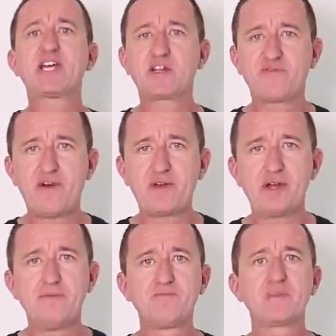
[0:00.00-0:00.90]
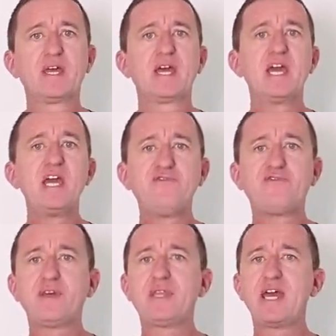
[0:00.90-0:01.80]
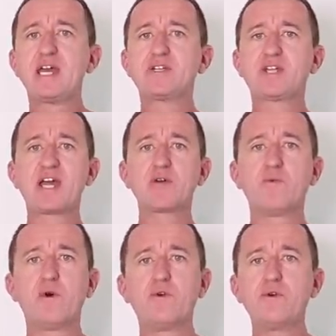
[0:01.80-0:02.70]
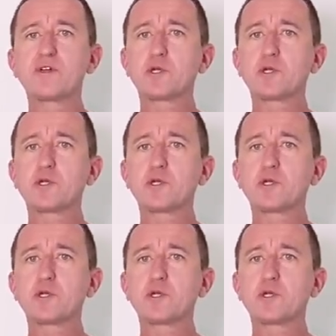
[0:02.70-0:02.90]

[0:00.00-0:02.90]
take a photo. If there is a wall,